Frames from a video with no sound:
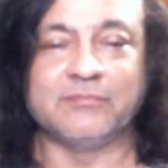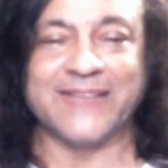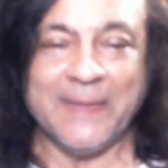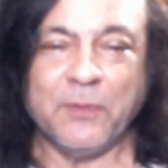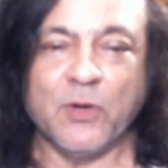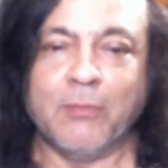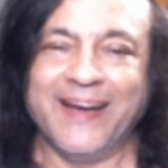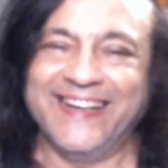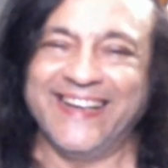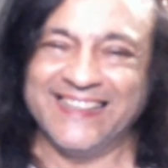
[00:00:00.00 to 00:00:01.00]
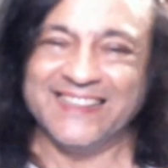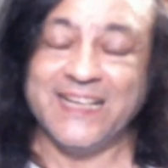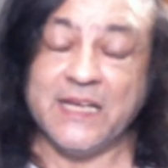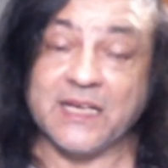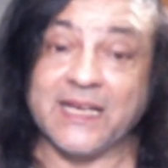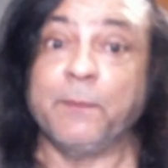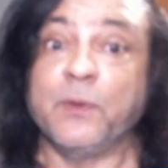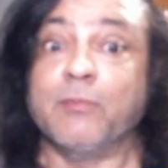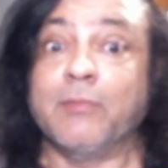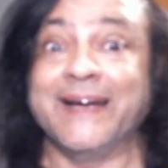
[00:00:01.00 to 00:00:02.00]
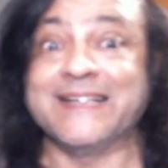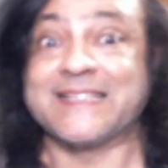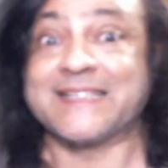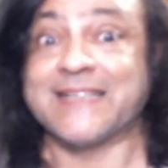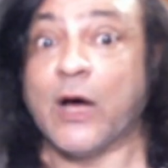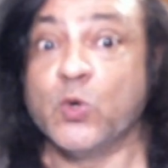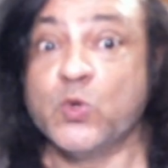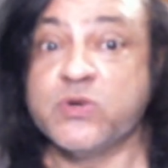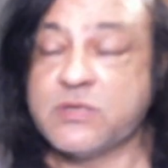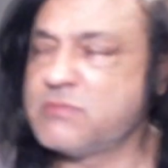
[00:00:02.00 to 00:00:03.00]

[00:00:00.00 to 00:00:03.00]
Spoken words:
Keep your mind healthy. Keep your mind sound.